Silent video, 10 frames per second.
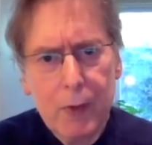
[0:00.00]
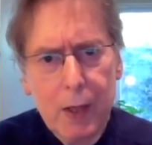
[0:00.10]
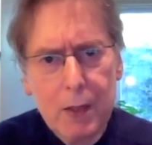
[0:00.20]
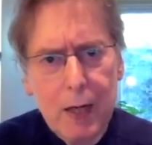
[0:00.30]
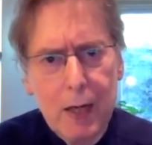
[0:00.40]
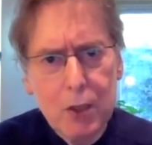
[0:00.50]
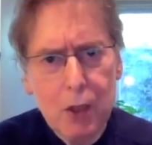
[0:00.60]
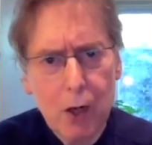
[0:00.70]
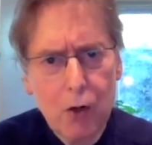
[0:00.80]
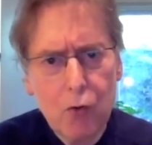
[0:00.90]
It takes a
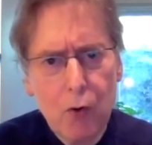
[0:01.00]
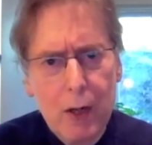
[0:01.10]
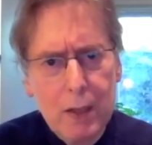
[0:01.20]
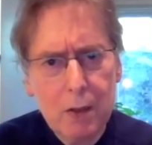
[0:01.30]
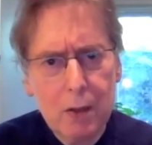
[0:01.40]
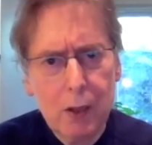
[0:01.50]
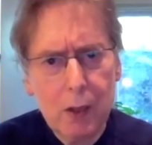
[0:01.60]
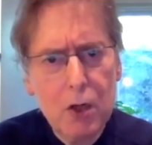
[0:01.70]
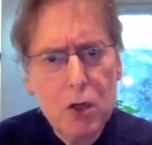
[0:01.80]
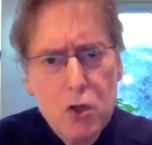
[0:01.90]
great deal,
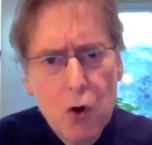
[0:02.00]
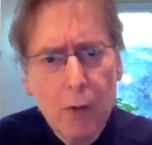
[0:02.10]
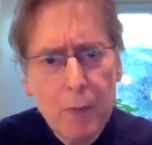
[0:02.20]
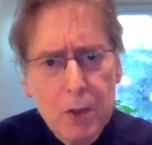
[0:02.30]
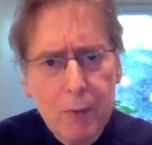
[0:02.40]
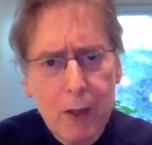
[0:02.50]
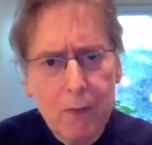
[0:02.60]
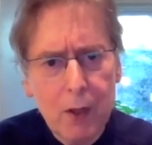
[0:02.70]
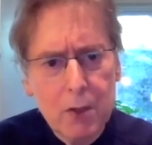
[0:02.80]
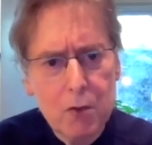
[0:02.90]
an enormous amount of
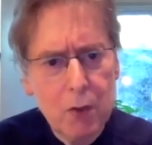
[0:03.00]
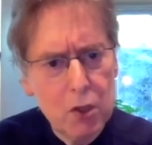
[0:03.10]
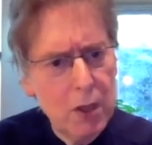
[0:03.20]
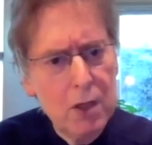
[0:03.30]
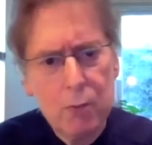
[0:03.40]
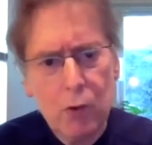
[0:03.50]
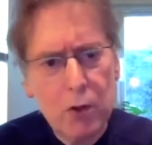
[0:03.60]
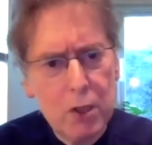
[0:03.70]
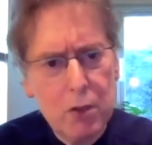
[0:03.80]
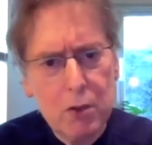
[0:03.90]
concentration. Nadia
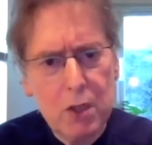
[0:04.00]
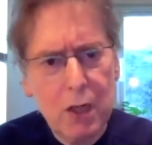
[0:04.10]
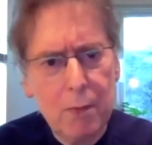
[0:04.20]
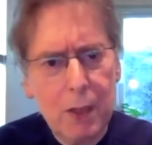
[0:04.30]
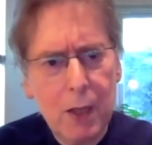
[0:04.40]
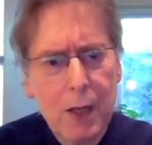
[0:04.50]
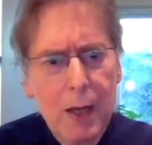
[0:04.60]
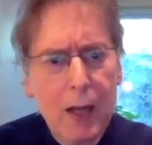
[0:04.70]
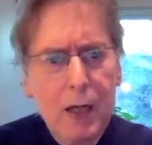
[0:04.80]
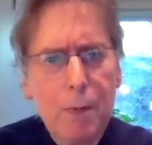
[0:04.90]
Boulanger used to say to me,
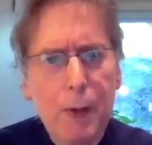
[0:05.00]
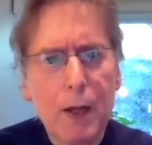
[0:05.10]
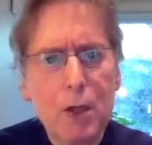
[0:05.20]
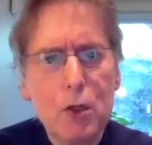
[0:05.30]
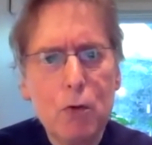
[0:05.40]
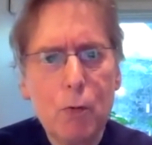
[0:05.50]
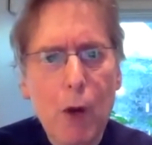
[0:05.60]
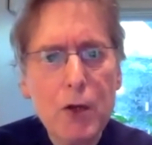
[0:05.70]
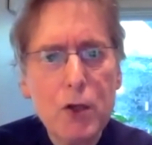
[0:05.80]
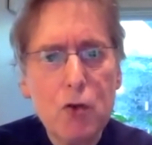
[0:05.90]
any pianist who
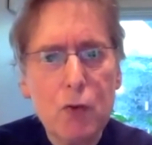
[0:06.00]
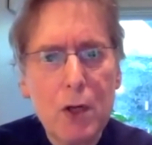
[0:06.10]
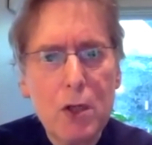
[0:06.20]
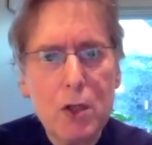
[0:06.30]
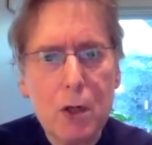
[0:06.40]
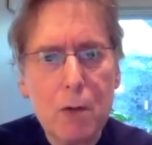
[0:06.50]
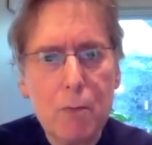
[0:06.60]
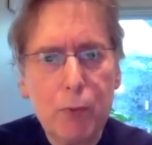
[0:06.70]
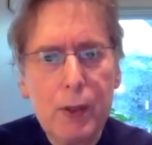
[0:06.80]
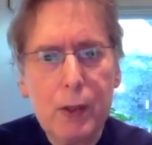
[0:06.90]
concentrates
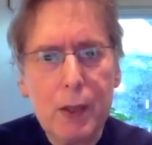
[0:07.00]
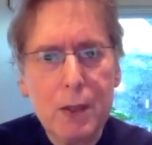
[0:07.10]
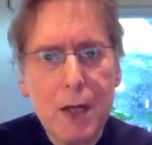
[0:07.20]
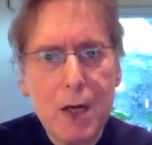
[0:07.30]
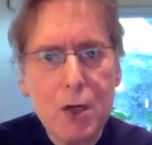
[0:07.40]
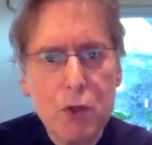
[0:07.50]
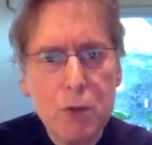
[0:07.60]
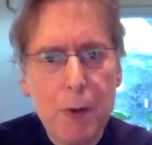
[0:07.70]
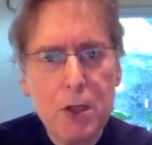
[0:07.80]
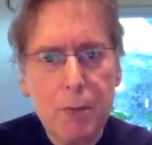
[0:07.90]
completely and takes
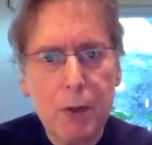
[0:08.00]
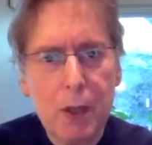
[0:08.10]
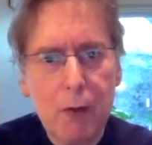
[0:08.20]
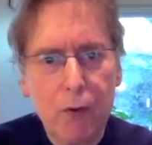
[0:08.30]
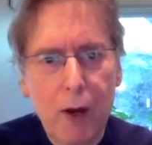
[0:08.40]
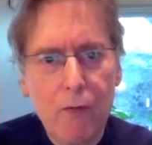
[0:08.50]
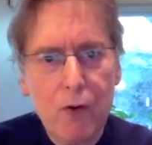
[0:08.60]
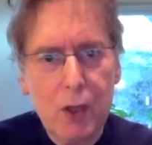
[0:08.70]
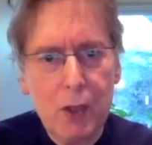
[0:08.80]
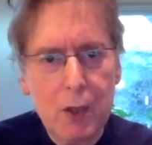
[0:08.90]
responsibility for
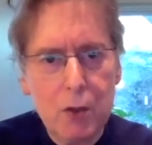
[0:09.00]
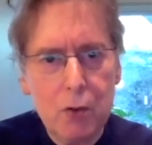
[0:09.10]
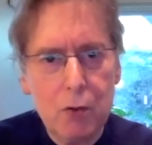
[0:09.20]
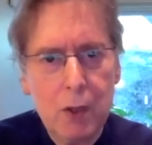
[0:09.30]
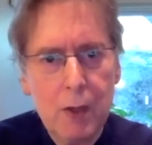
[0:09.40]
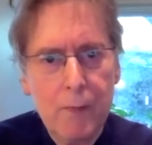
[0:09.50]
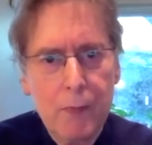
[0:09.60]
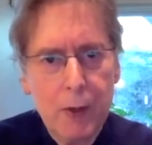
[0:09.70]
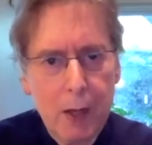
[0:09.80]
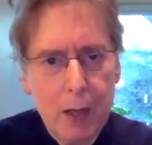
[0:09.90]
everything they do
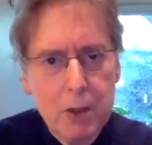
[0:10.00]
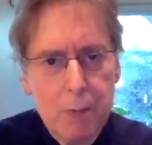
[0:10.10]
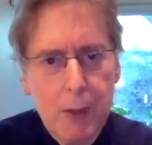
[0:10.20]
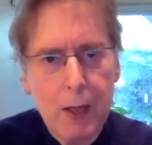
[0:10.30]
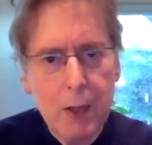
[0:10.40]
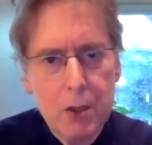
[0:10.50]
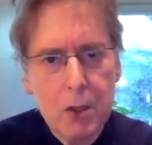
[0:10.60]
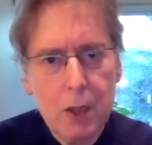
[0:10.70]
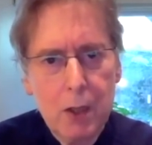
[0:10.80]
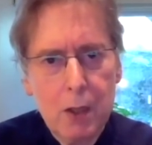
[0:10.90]
as a
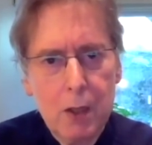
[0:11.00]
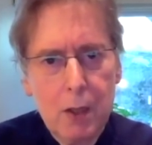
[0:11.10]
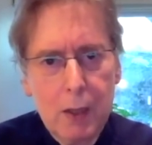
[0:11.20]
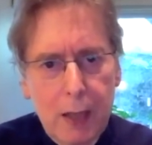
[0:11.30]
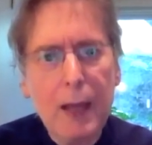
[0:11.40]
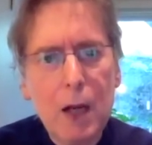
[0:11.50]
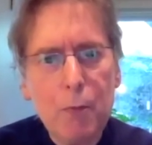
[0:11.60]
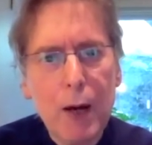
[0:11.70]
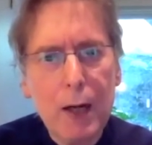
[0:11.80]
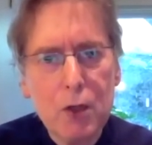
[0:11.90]
pianist cannot
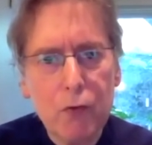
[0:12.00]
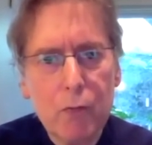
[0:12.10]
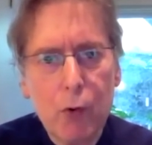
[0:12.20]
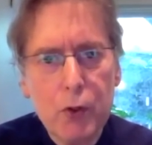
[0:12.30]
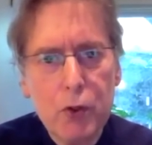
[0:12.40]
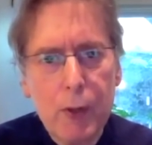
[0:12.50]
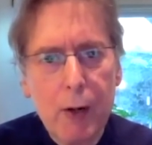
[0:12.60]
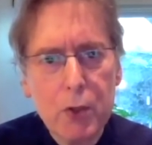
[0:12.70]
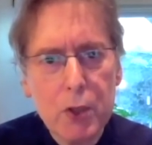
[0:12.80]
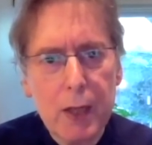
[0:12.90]
practice for more than 2 hours a
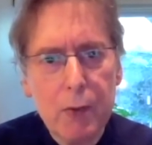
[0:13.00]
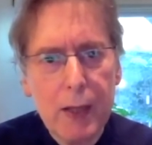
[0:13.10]
day without